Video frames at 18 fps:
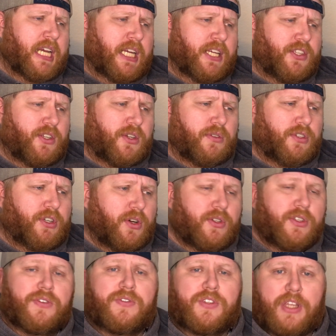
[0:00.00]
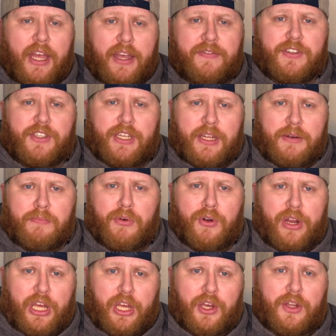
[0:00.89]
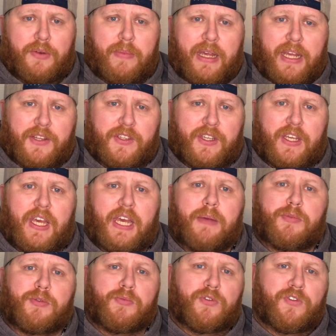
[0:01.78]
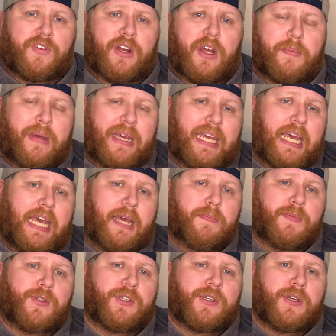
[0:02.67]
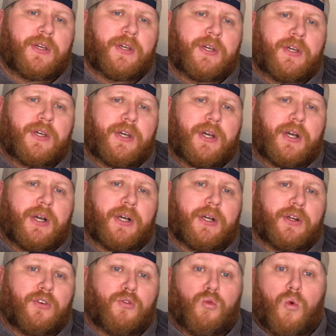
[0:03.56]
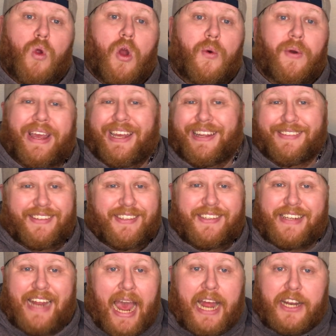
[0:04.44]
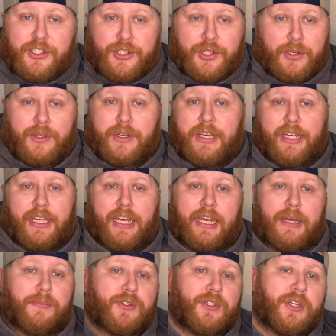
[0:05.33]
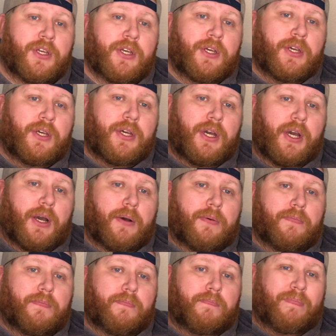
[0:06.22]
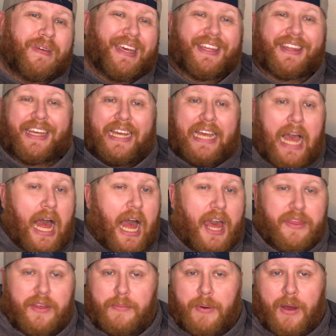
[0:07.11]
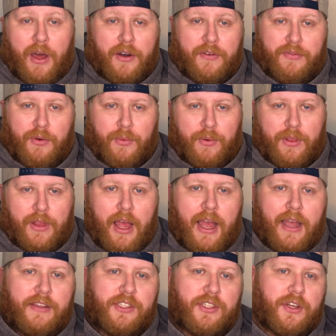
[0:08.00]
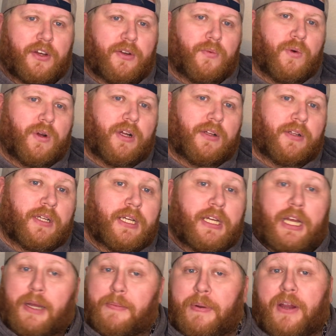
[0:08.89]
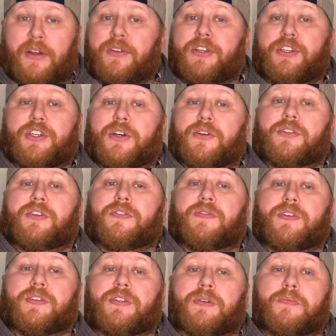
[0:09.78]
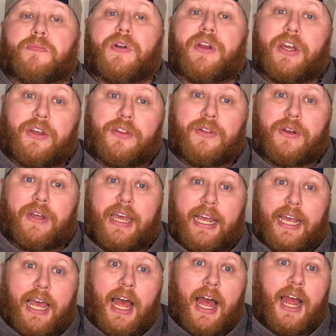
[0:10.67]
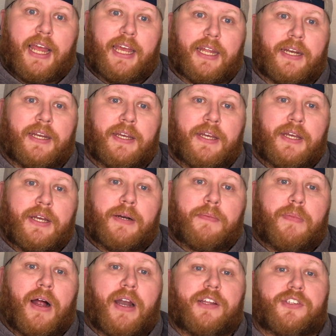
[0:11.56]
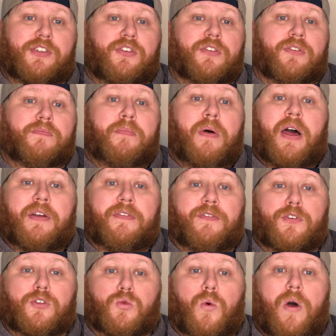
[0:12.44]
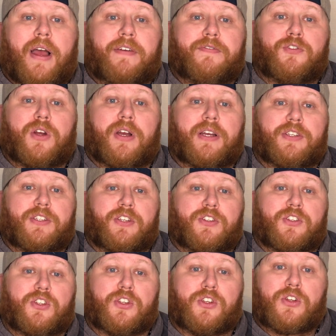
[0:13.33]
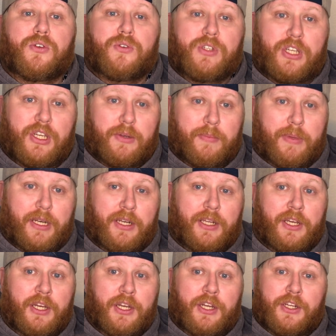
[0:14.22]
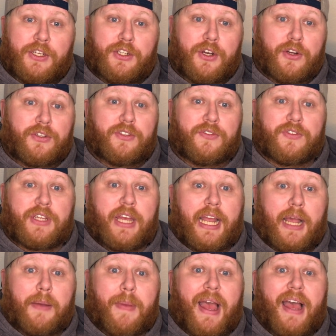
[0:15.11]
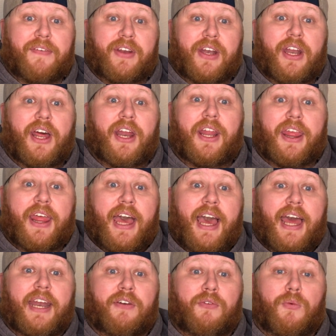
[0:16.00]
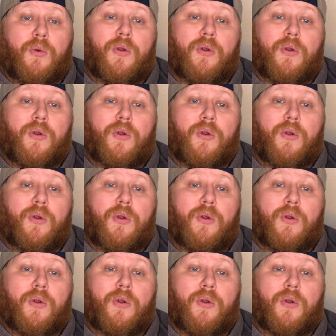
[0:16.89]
so Joseph's life is getting pretty good because he keeps moving up. He keeps growing in stature. He keeps being the guy that Potiphar relies on. Well, apparently Joseph is a pretty good-looking guy, and Potiphar's wife tries to seduce him, and Joseph's like, I'm having none of that, and